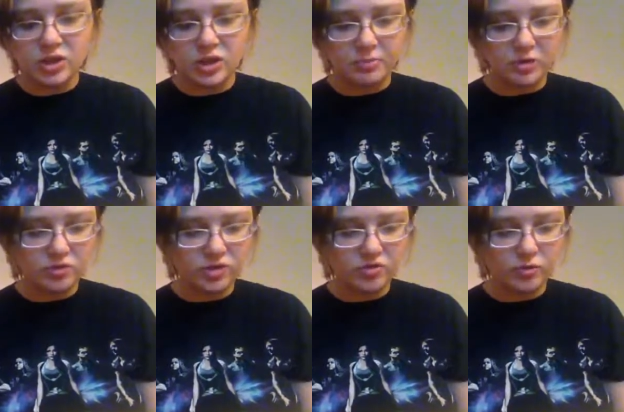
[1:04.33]
it had been
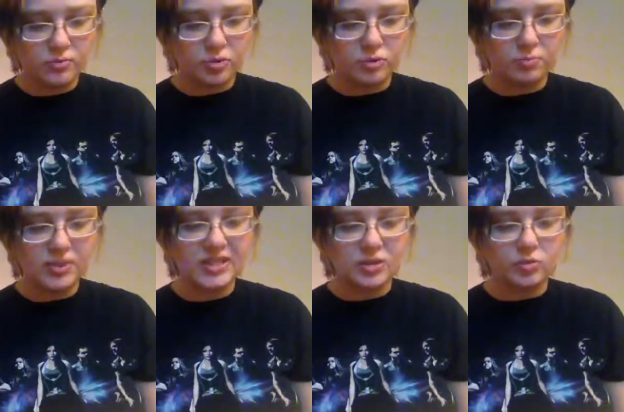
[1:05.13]
transformed into a
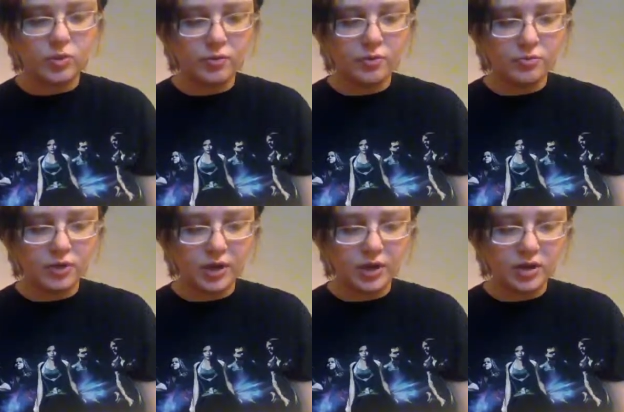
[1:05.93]
pleasant one-roomed
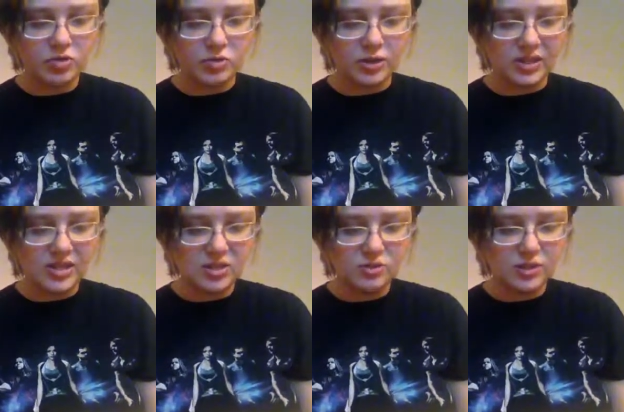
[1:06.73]
cottage with a
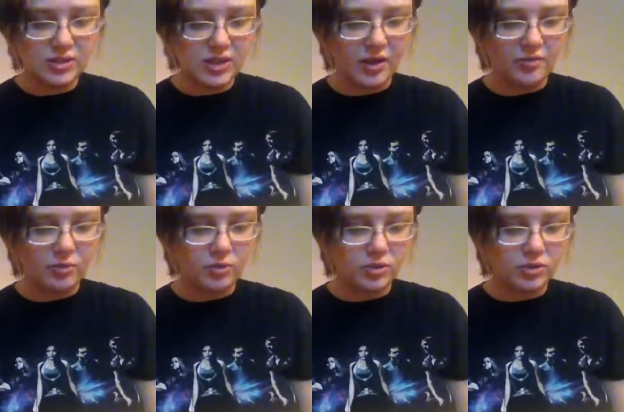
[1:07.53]
lean-to at the side
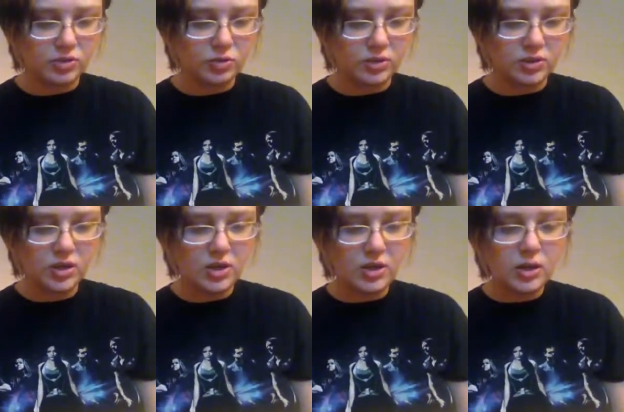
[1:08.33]
for wooden stores.
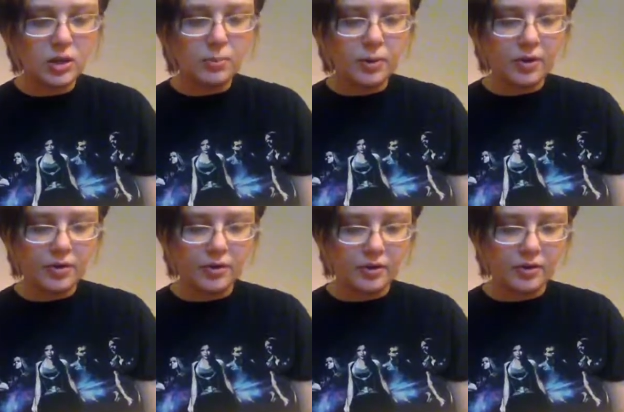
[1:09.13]
Part of the
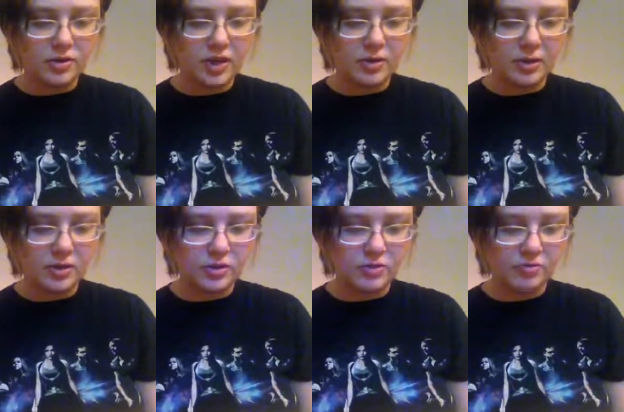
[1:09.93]
ground outside had been
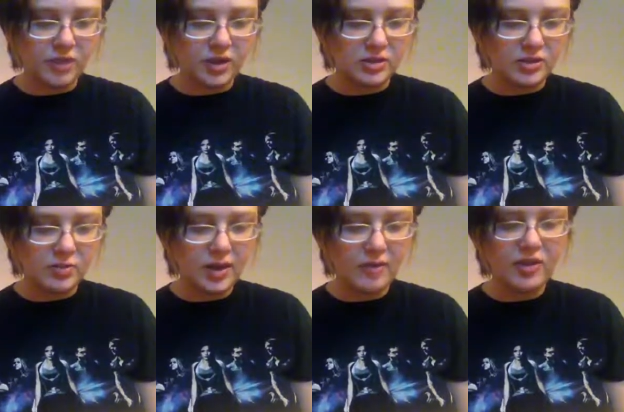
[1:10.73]
cleared and fenced, and
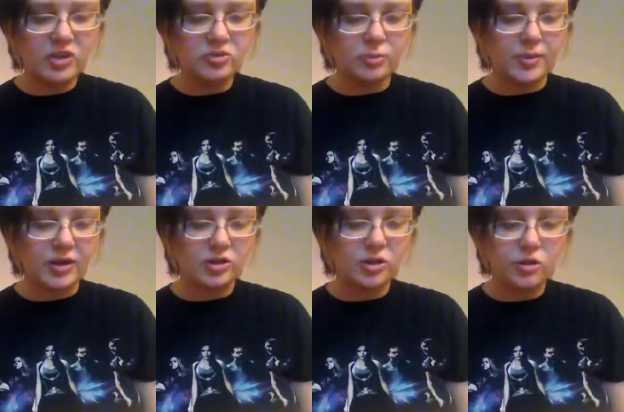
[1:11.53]
we had a vegetable
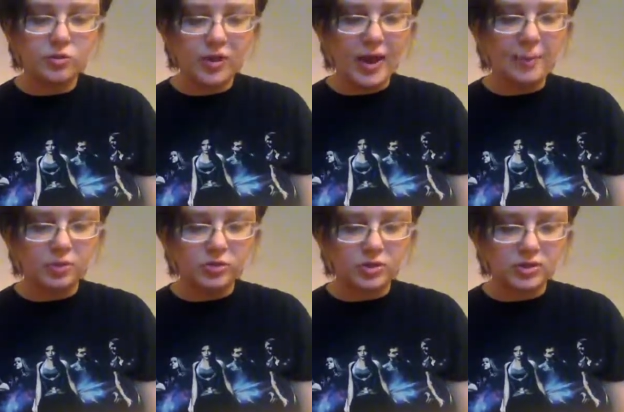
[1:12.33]
patch, three apple
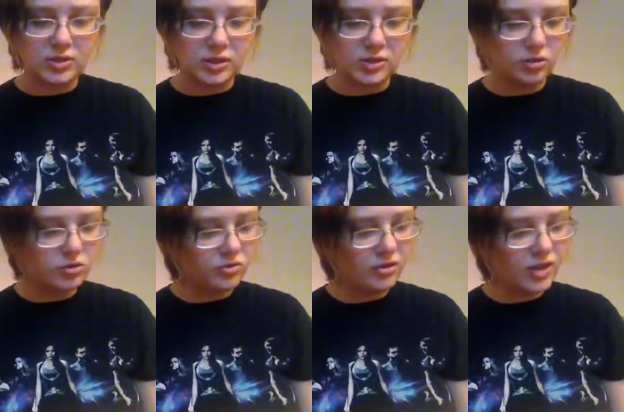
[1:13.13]
trees, an
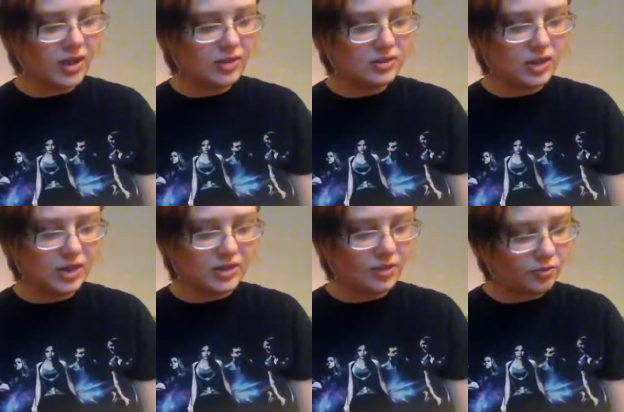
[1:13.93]
enclosure for the hens, a
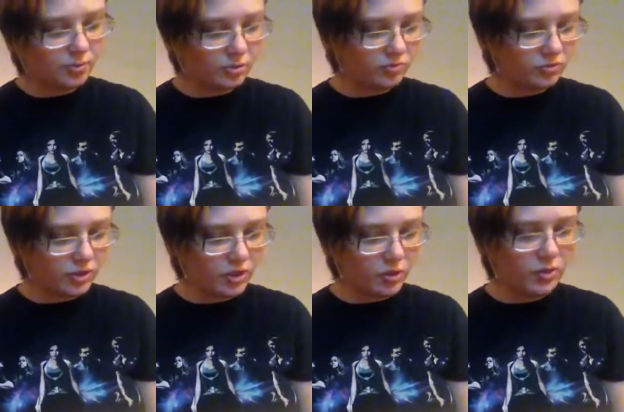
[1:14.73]
tethering post for the
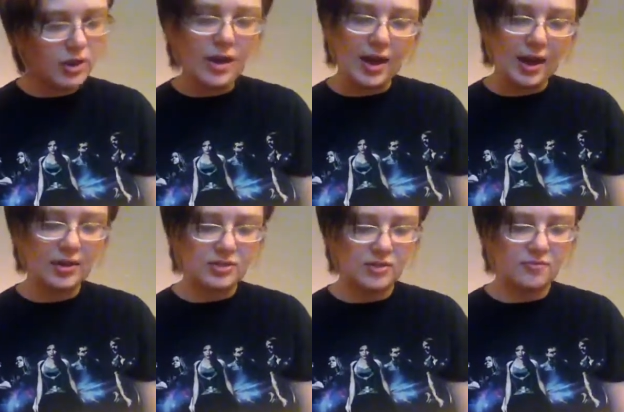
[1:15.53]
goat,
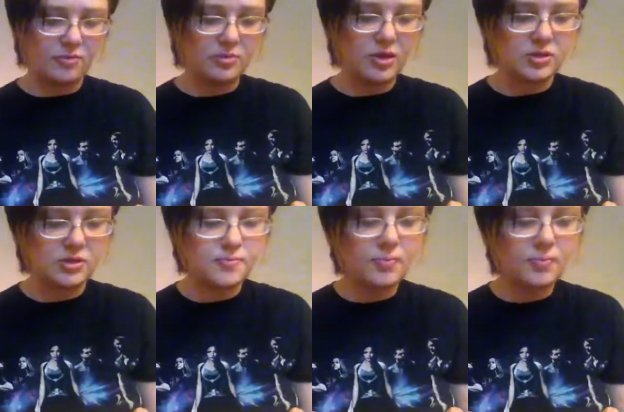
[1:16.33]
and a skep for the bees.